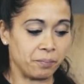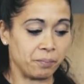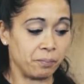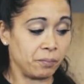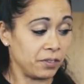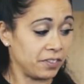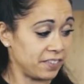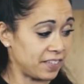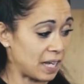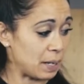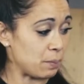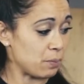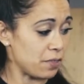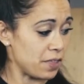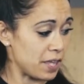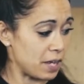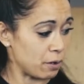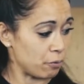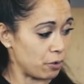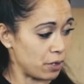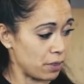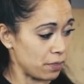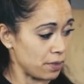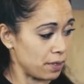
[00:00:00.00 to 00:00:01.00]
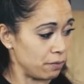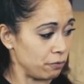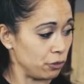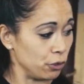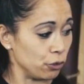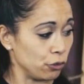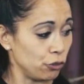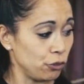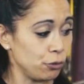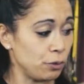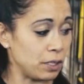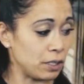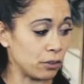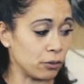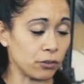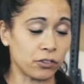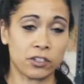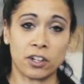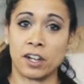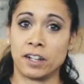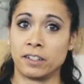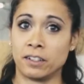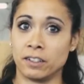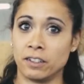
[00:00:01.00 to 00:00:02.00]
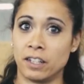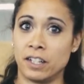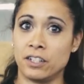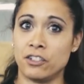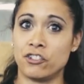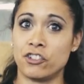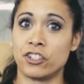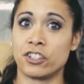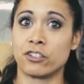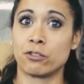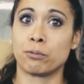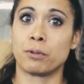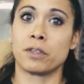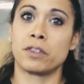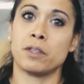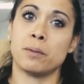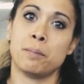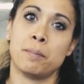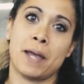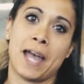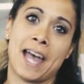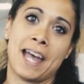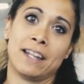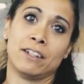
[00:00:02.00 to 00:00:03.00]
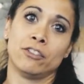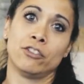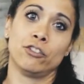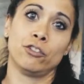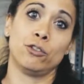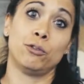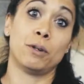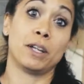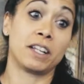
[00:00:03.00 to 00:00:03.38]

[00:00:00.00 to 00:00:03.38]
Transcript: Same thing with if you're doing those kind of lunges with the band to